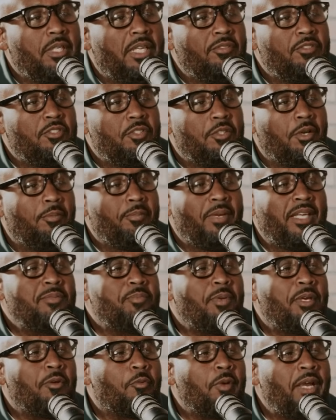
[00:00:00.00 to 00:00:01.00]
give it to. I mean, it's
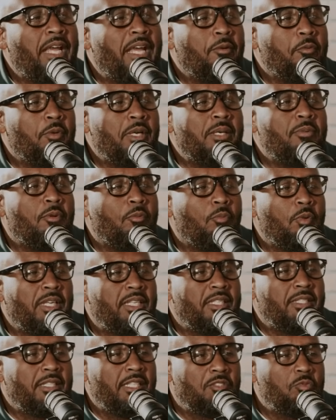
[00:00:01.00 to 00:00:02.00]
been Red Ribbon
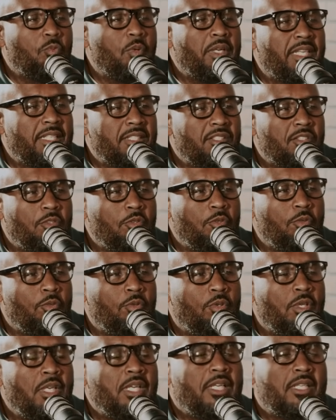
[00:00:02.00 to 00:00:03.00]
Week this week at
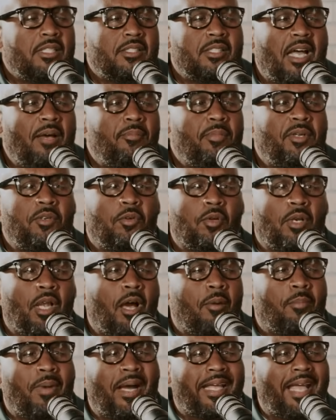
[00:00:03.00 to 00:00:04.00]
school, so I've been doing
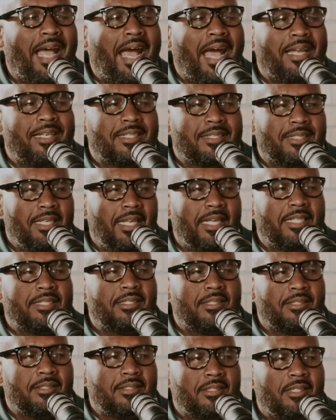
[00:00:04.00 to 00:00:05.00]
all my guidance
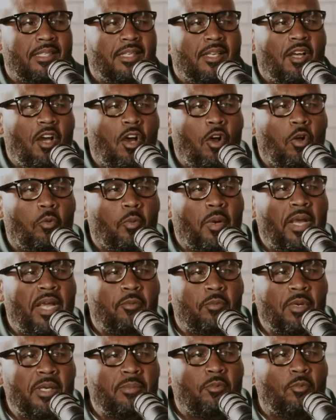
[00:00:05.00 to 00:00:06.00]
lessons on
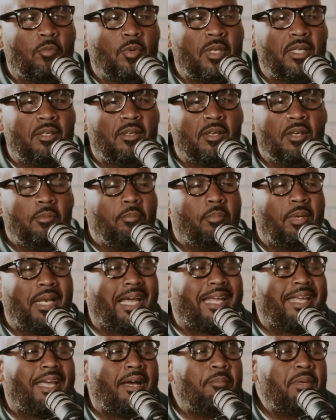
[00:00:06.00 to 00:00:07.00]
Red Ribbon Week. But
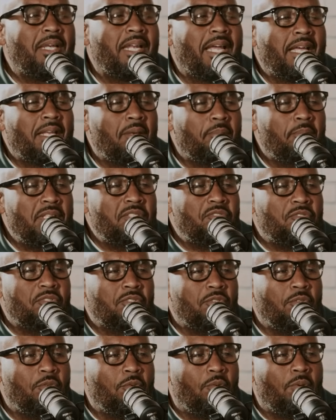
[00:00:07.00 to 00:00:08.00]
I'm at an elementary
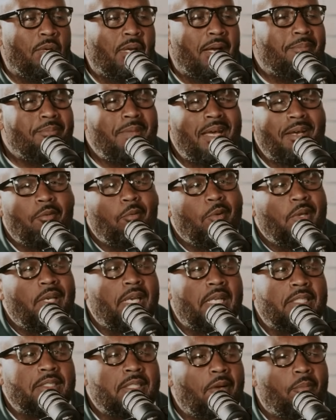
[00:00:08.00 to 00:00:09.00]
school. Yeah. I'm not going in
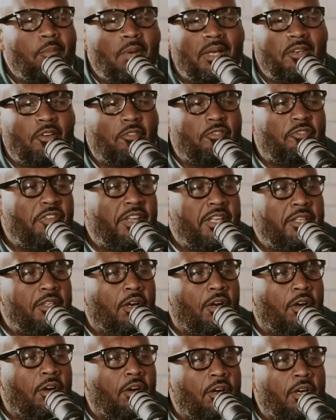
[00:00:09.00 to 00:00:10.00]
there talking about no
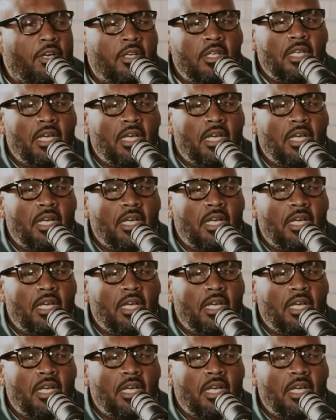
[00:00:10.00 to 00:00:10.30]
fentanyl